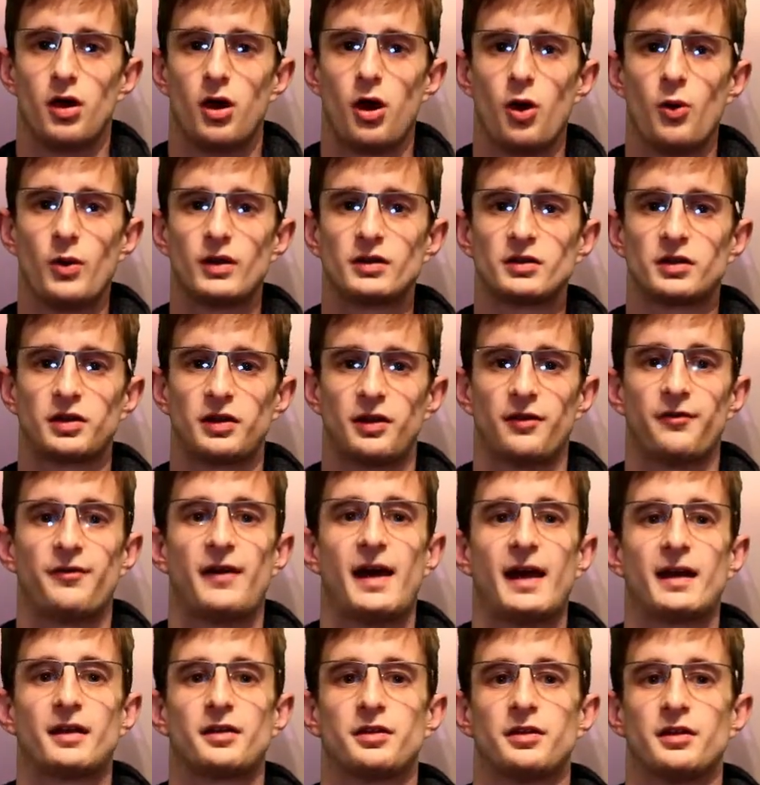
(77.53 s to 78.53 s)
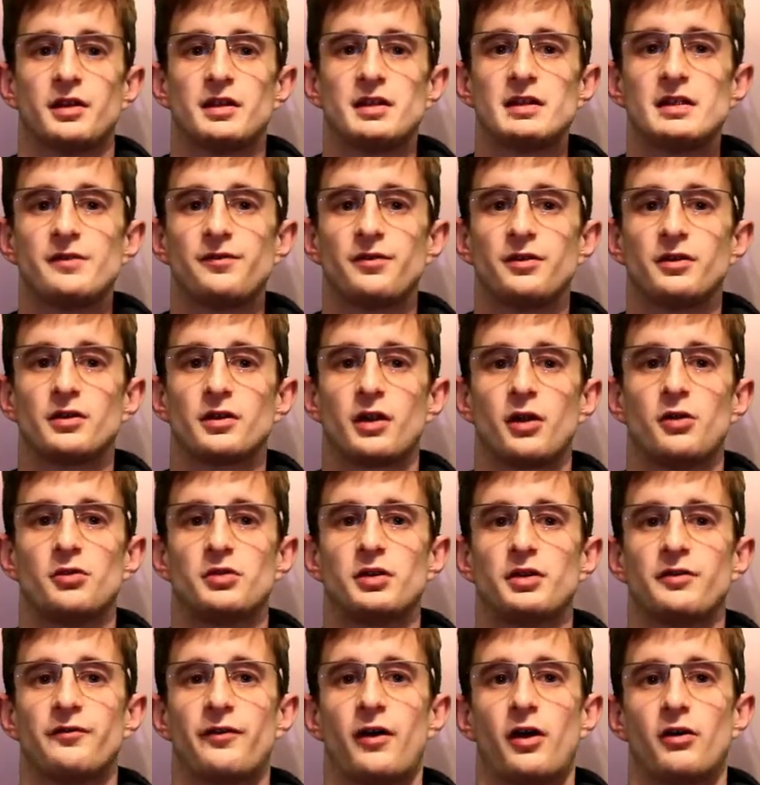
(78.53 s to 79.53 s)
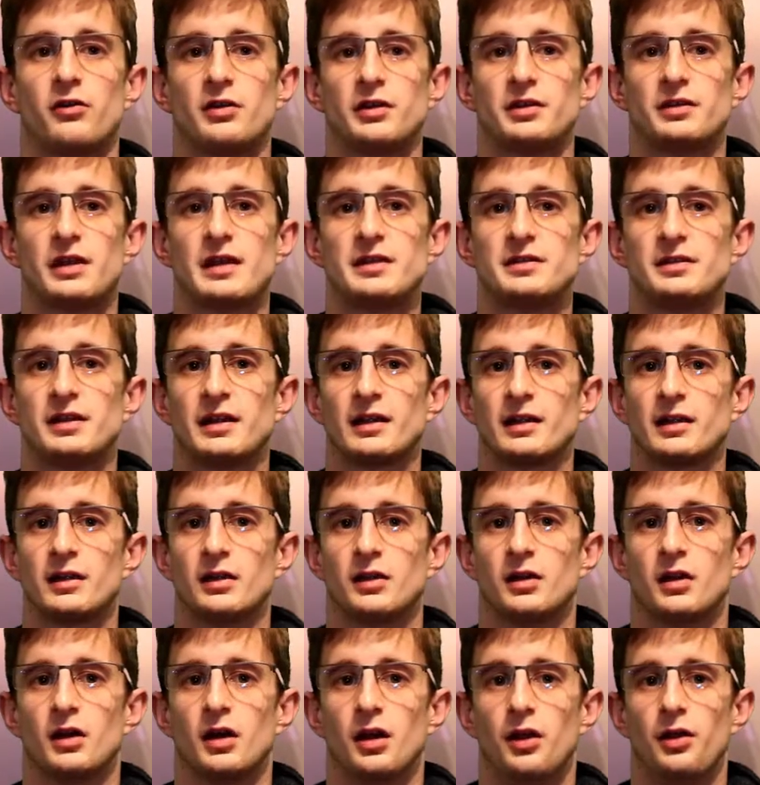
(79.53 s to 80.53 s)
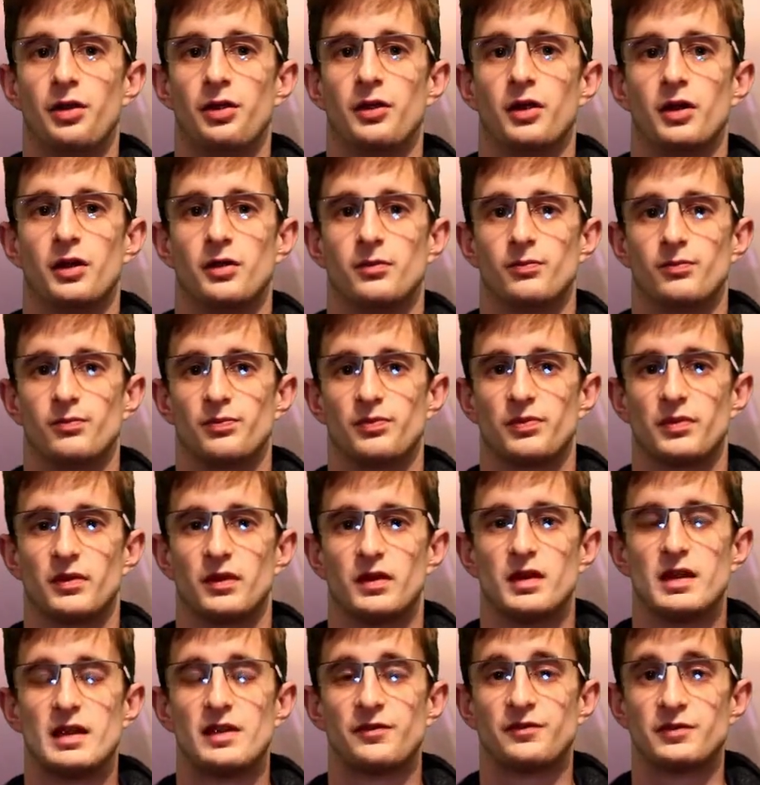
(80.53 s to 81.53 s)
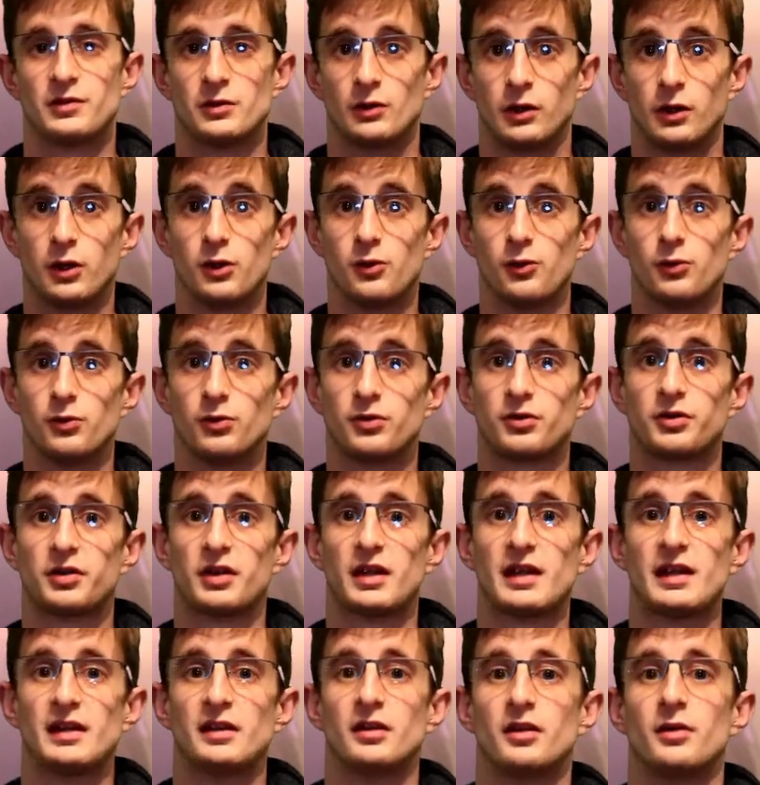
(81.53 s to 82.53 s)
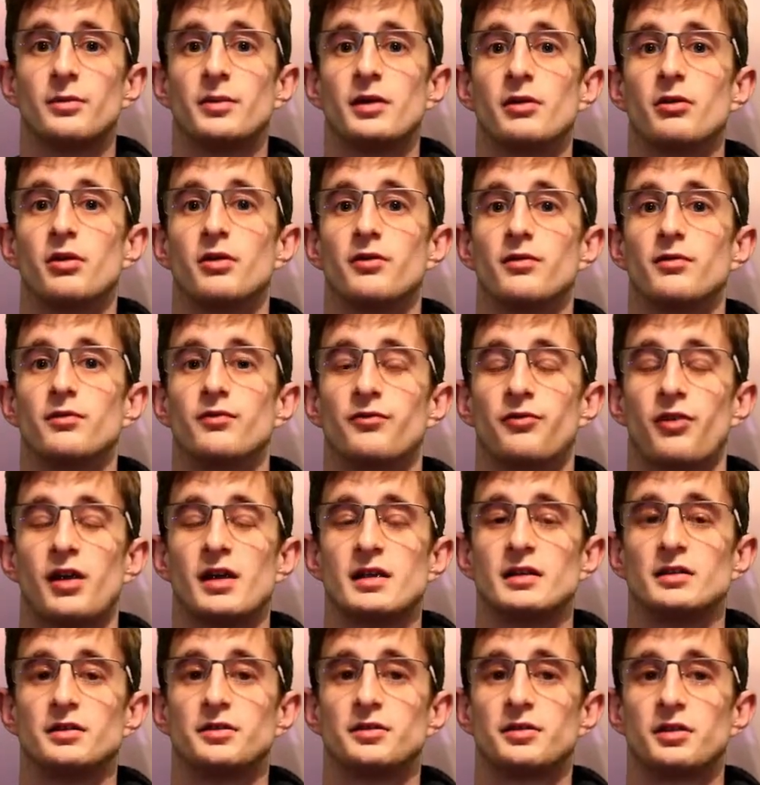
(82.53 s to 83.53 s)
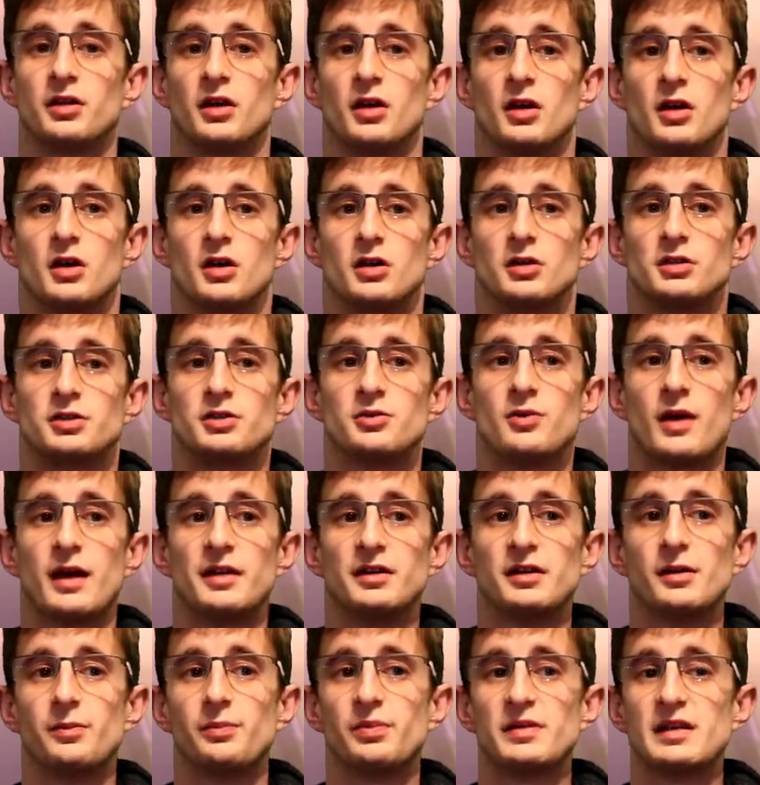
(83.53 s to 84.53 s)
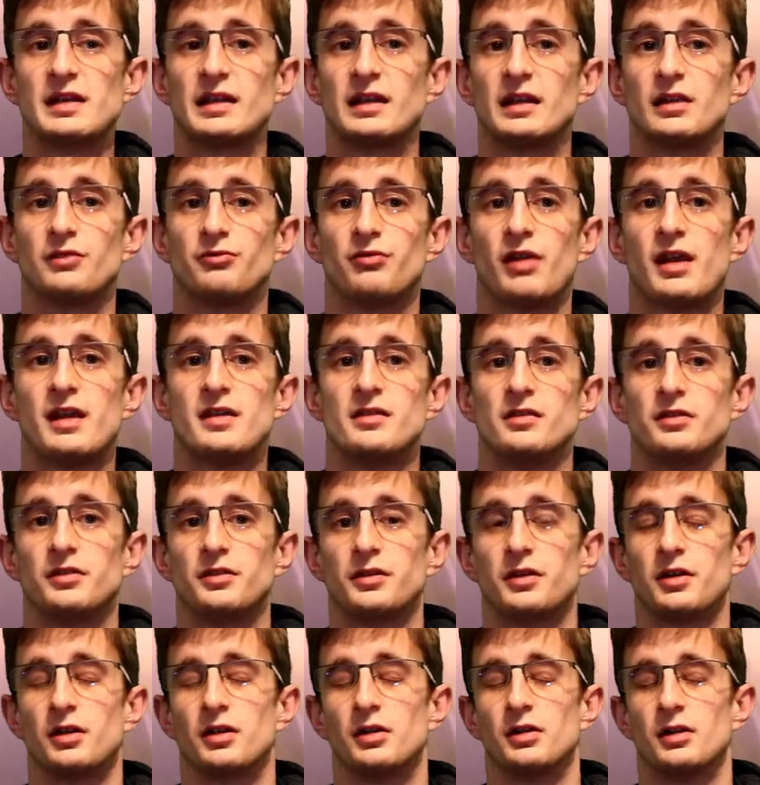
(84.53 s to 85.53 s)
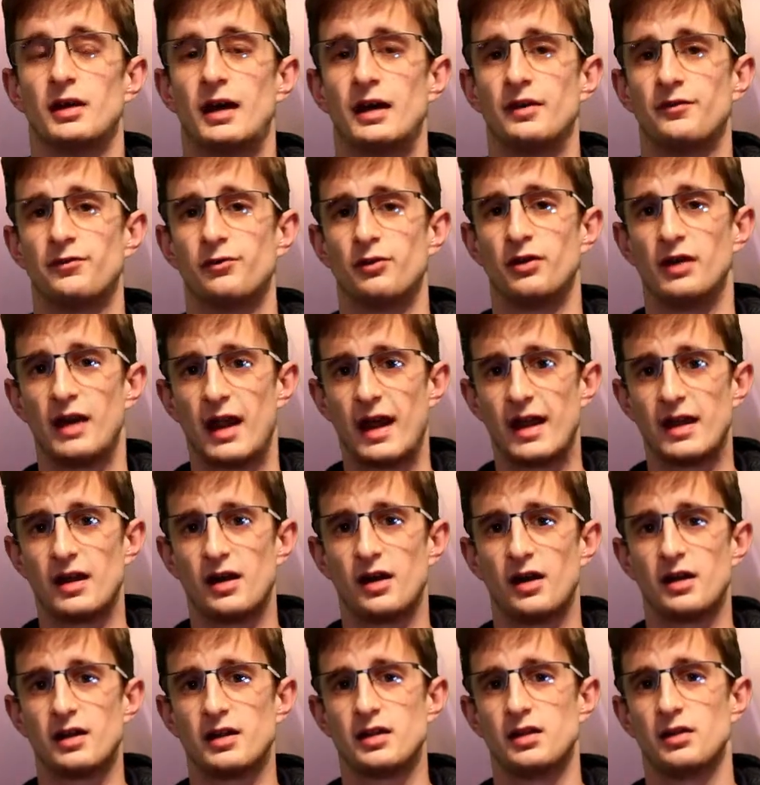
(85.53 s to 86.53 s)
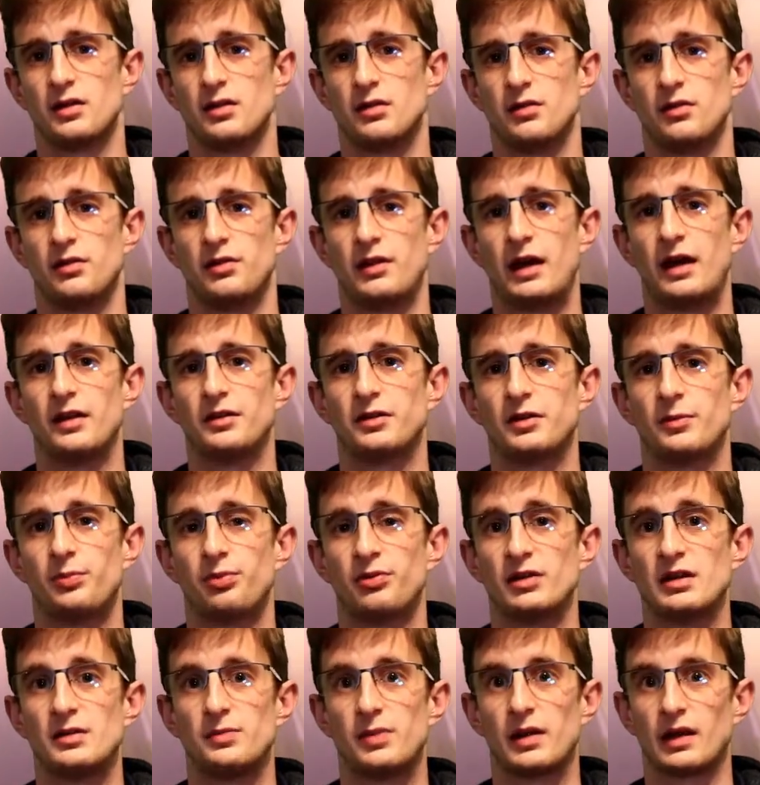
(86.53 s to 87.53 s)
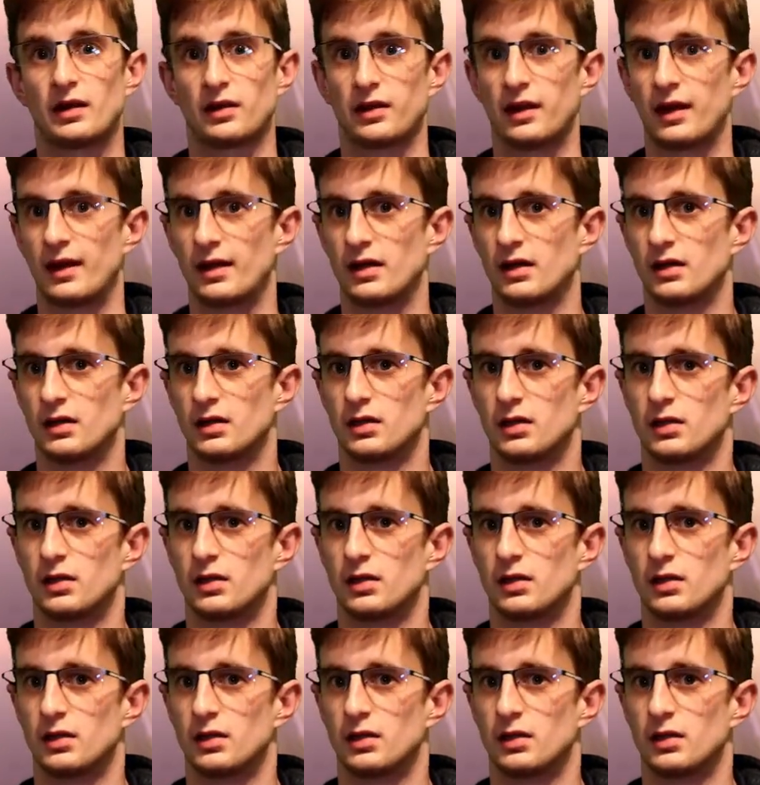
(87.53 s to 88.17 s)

owing to the fact that he even goes as far as stating that if you lose in the mirror frames, you end up being erased. And for an AI, that's a pretty big thing.